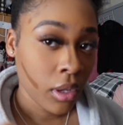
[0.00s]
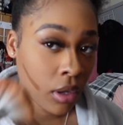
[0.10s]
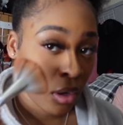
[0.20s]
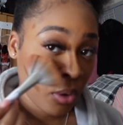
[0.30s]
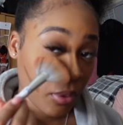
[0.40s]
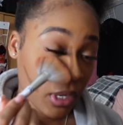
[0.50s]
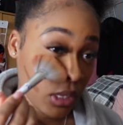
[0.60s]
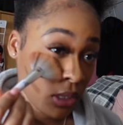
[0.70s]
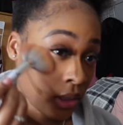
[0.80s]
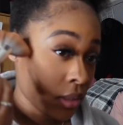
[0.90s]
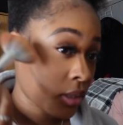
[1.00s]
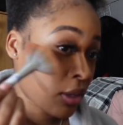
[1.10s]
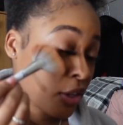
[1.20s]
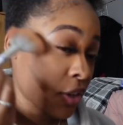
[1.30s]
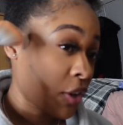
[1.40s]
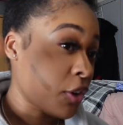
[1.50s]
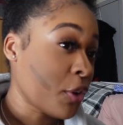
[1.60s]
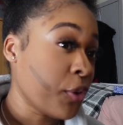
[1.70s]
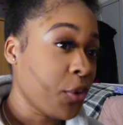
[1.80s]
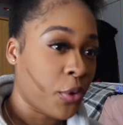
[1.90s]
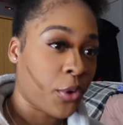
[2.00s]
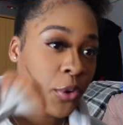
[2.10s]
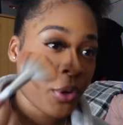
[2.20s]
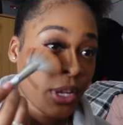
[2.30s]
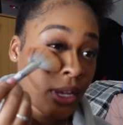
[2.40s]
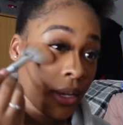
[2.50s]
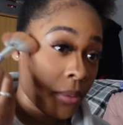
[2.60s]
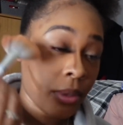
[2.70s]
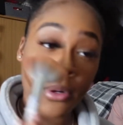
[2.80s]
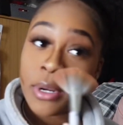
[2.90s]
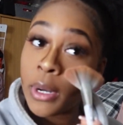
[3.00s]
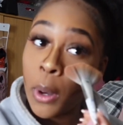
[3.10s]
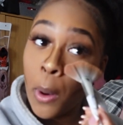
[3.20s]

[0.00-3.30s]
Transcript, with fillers: I already look good, okay? Period.